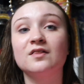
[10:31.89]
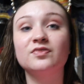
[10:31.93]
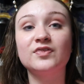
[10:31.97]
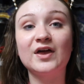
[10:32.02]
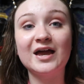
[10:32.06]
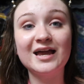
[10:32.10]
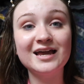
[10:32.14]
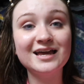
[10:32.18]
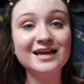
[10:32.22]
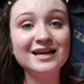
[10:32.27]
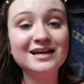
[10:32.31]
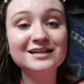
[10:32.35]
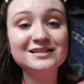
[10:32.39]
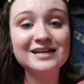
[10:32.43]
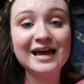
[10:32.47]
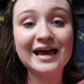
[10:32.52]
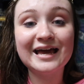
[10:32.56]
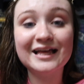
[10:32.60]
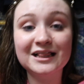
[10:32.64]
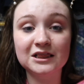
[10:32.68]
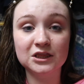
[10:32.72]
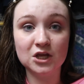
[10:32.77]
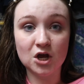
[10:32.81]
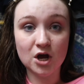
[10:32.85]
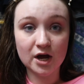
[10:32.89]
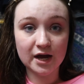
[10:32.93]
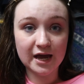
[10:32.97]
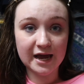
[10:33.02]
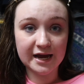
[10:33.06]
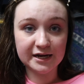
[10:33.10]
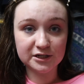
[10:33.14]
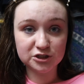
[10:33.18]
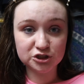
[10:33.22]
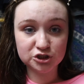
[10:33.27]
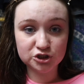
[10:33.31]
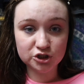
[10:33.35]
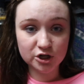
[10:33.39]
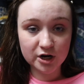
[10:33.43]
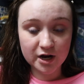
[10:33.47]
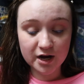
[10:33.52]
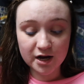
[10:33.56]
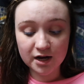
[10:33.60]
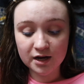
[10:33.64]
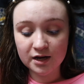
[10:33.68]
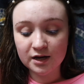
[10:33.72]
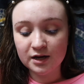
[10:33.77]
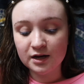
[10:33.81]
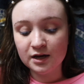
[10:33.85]
they eat a lot
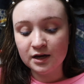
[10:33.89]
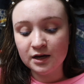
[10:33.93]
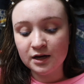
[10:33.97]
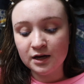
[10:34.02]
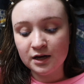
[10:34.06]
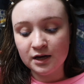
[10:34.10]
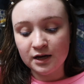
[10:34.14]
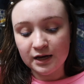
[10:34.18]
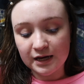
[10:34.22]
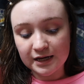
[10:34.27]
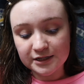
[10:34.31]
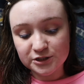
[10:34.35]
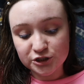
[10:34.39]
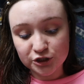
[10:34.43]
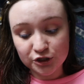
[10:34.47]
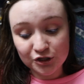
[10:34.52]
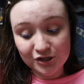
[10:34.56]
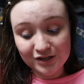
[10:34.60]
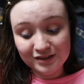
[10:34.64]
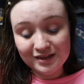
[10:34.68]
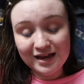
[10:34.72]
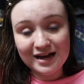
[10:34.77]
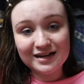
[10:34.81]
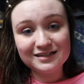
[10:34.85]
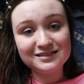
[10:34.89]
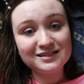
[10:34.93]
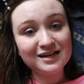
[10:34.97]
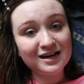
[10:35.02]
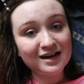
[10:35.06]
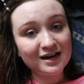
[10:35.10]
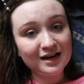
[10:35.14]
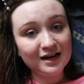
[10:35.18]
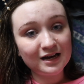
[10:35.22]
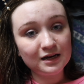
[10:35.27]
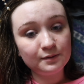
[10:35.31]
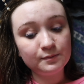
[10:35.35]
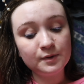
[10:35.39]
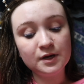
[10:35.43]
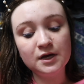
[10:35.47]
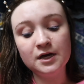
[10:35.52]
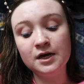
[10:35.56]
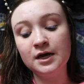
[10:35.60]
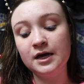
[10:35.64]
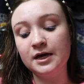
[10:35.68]
extra during that time.